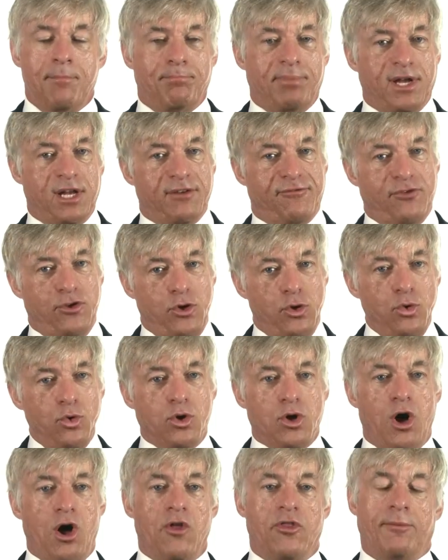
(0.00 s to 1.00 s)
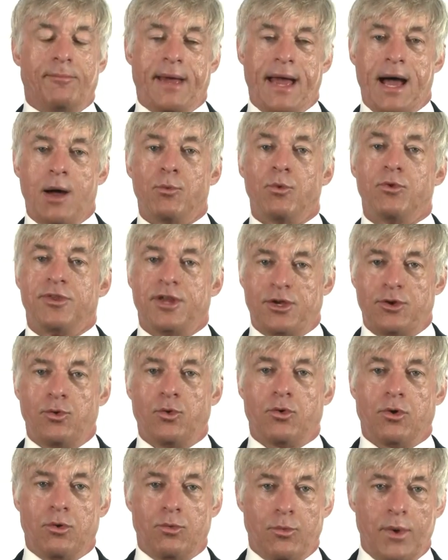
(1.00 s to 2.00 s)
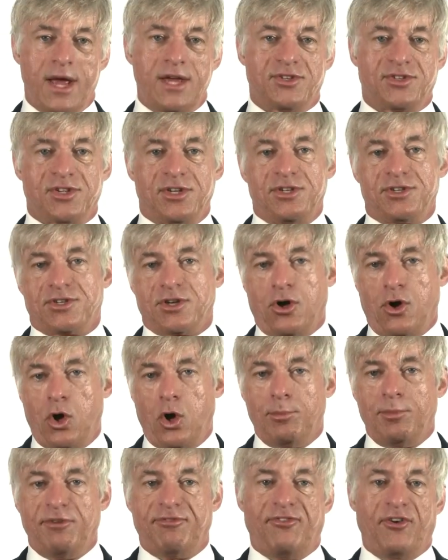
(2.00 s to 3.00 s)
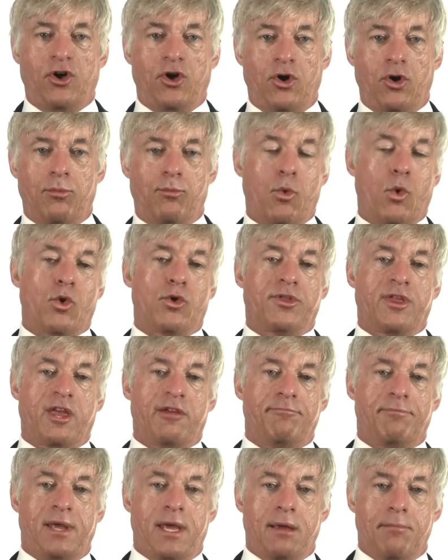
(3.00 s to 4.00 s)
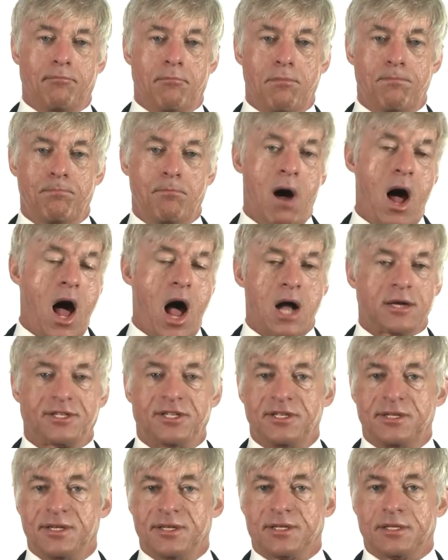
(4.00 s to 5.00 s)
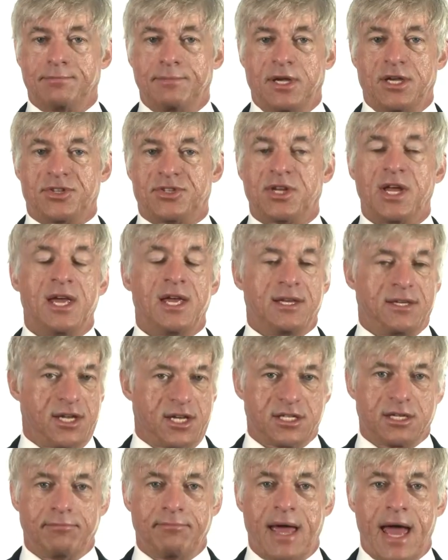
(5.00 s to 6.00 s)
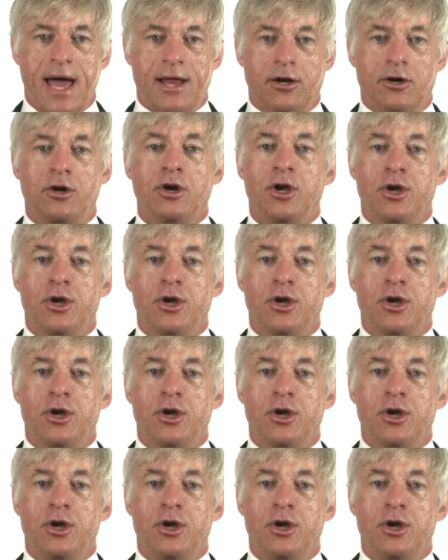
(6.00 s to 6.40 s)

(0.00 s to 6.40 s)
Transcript: But if you call them out, well, then you are a racist, a homophobe, worthy of being mocked, dismissed. Doesn't matter.